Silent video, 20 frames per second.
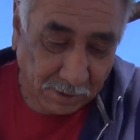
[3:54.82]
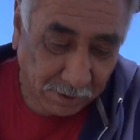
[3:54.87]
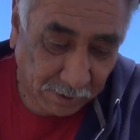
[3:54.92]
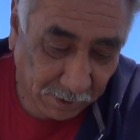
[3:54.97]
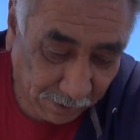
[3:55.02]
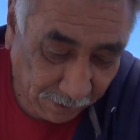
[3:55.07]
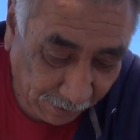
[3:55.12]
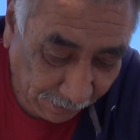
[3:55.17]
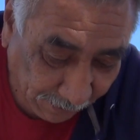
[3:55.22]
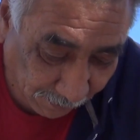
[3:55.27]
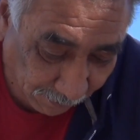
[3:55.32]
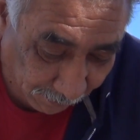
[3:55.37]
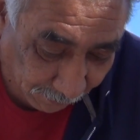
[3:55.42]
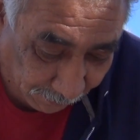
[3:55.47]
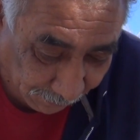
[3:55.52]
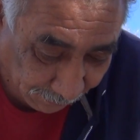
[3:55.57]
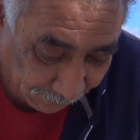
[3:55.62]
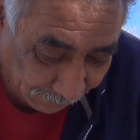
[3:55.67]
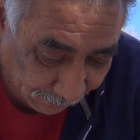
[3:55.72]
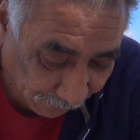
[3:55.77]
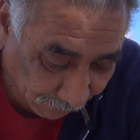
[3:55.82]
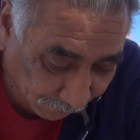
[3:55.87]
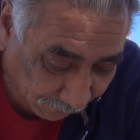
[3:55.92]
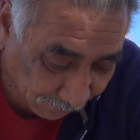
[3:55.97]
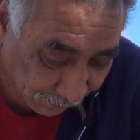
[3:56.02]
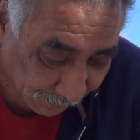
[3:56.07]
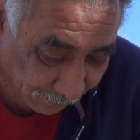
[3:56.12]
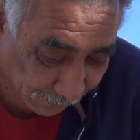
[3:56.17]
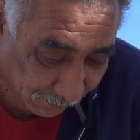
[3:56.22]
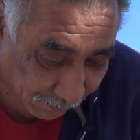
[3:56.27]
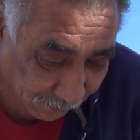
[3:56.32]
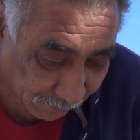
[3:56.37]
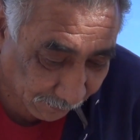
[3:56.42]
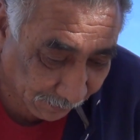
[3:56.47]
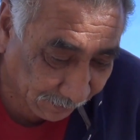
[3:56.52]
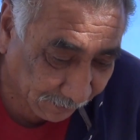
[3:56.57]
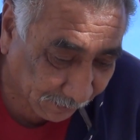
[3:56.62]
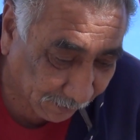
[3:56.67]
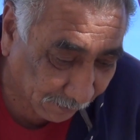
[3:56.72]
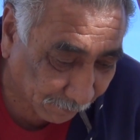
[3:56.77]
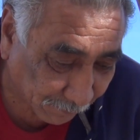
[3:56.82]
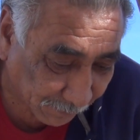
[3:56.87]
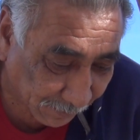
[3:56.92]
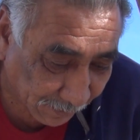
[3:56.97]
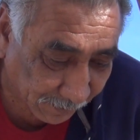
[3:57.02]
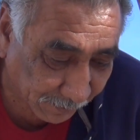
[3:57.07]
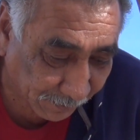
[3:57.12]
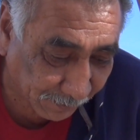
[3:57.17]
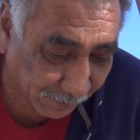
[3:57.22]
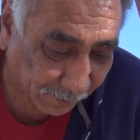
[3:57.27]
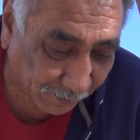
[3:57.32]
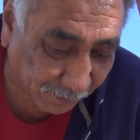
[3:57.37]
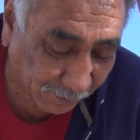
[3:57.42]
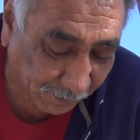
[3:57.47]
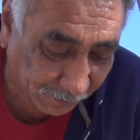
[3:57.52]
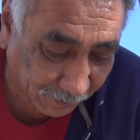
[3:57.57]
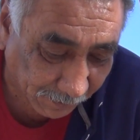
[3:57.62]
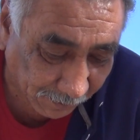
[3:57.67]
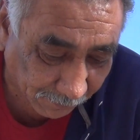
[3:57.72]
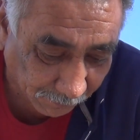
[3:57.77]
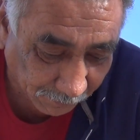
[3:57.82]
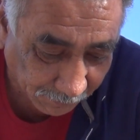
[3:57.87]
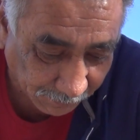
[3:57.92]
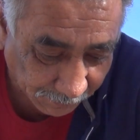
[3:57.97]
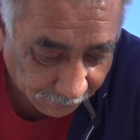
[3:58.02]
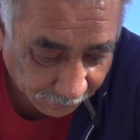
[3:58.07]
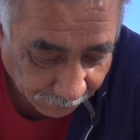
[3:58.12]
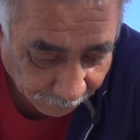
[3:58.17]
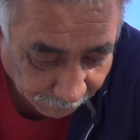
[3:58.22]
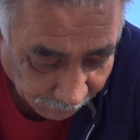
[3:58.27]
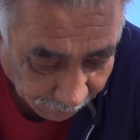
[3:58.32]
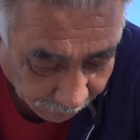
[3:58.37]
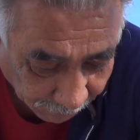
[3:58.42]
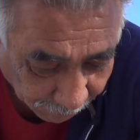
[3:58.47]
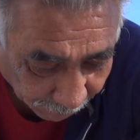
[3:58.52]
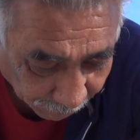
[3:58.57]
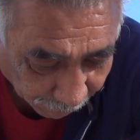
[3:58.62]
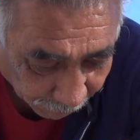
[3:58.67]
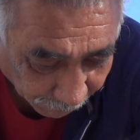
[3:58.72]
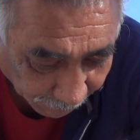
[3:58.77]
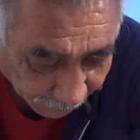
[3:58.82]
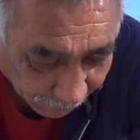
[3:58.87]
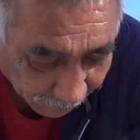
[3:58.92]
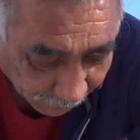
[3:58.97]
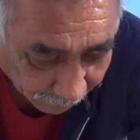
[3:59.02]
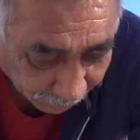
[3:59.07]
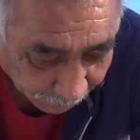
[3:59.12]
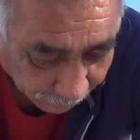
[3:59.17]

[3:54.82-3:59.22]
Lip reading: I like all the stones. There's always something in there that wants to be put out.